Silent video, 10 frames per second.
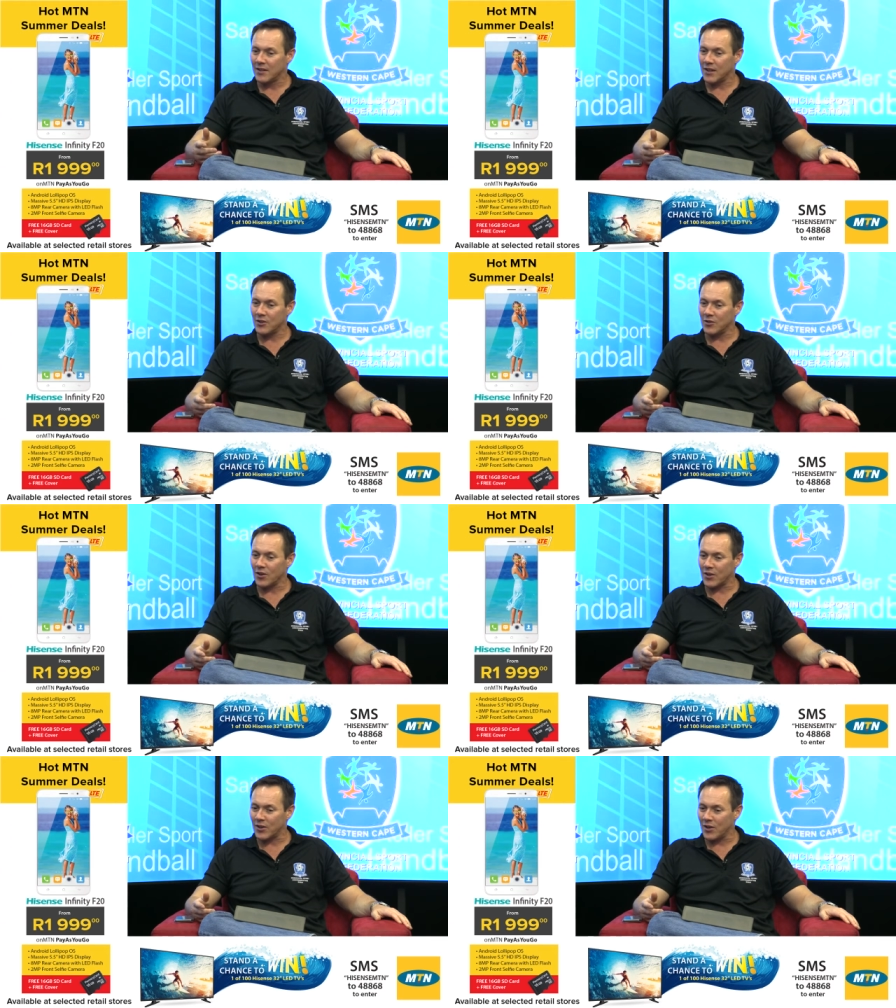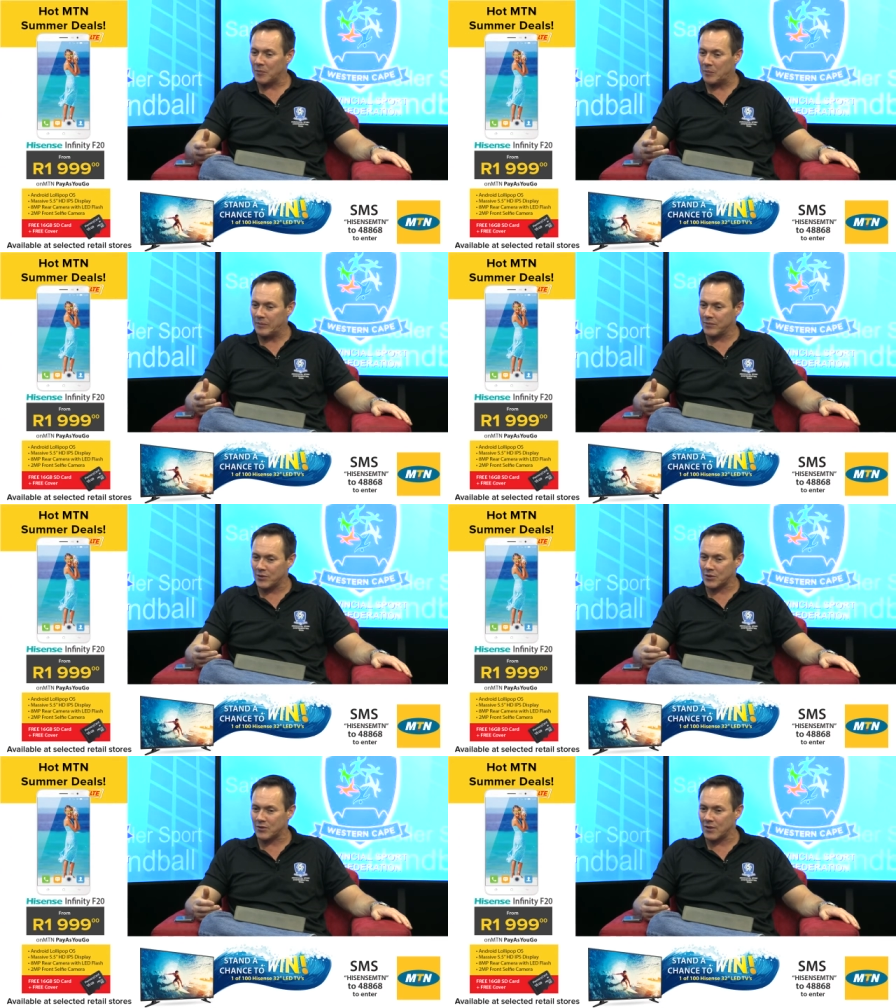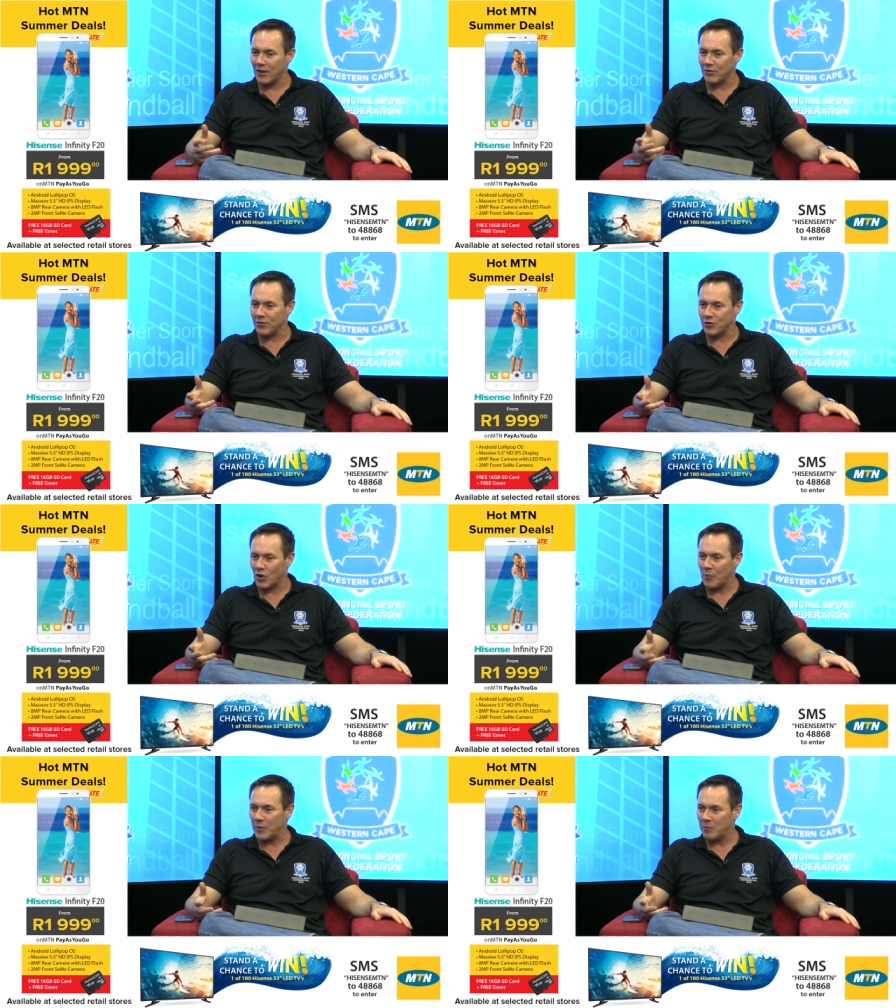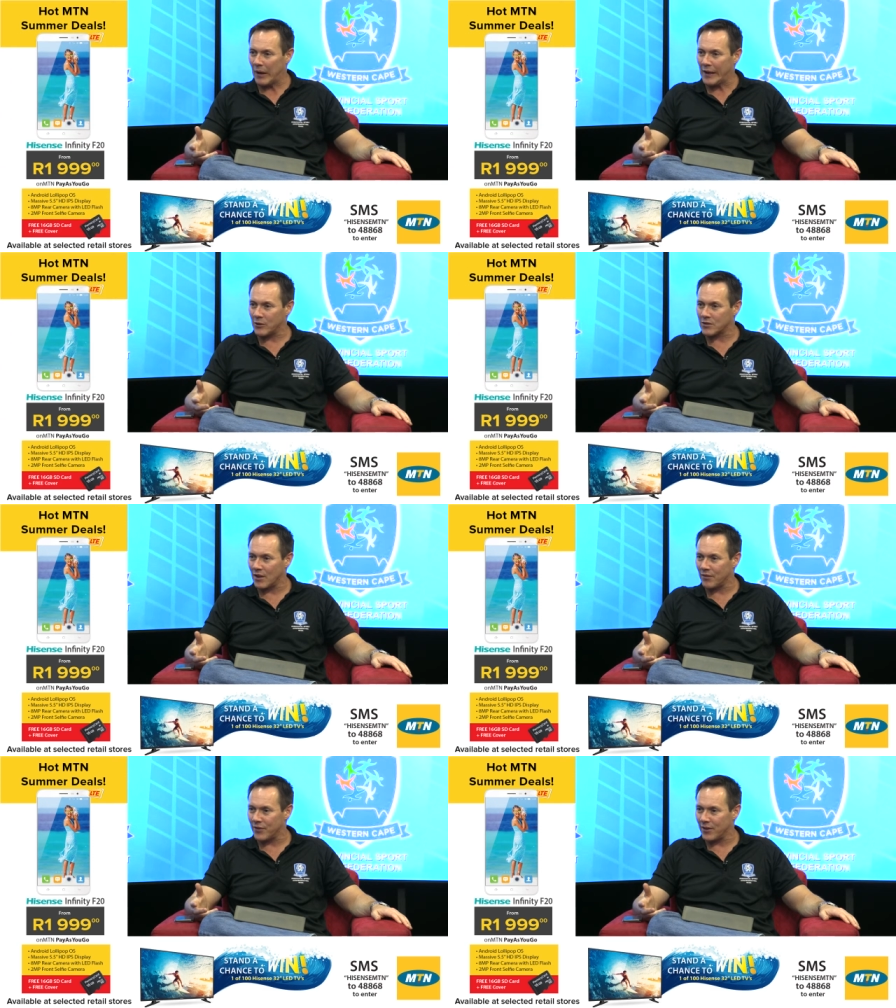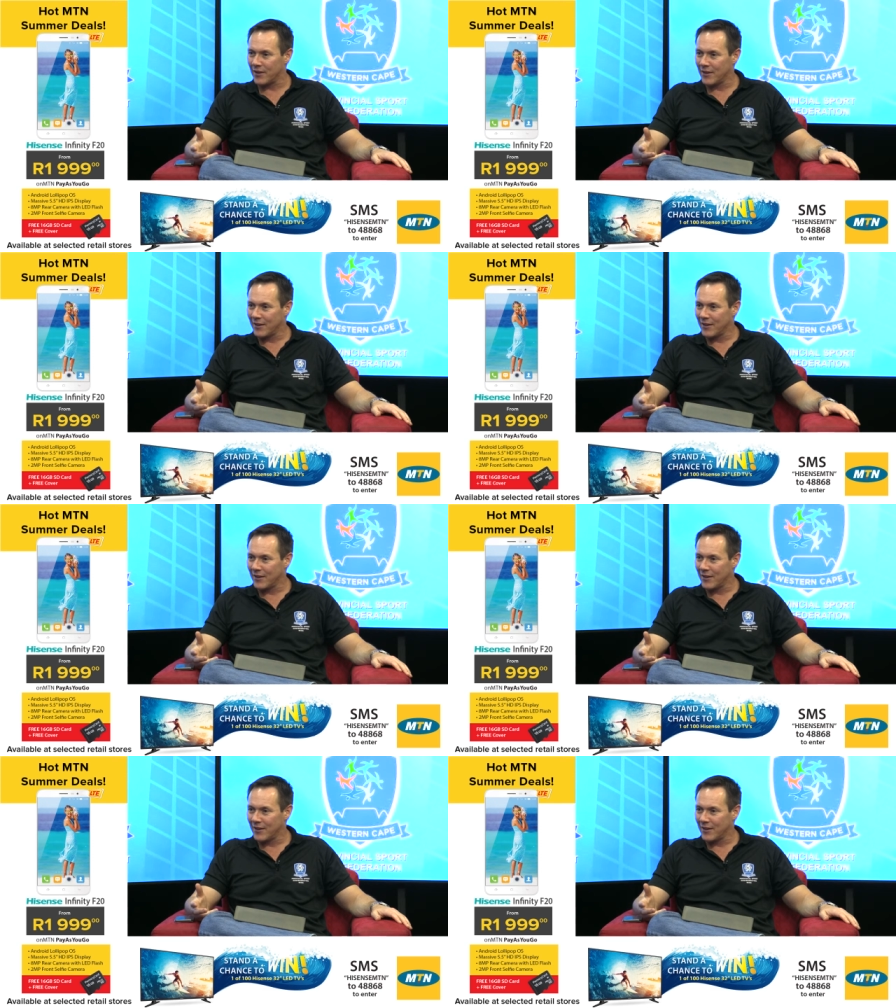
that you're not going to go just down to the shop and buy yourself a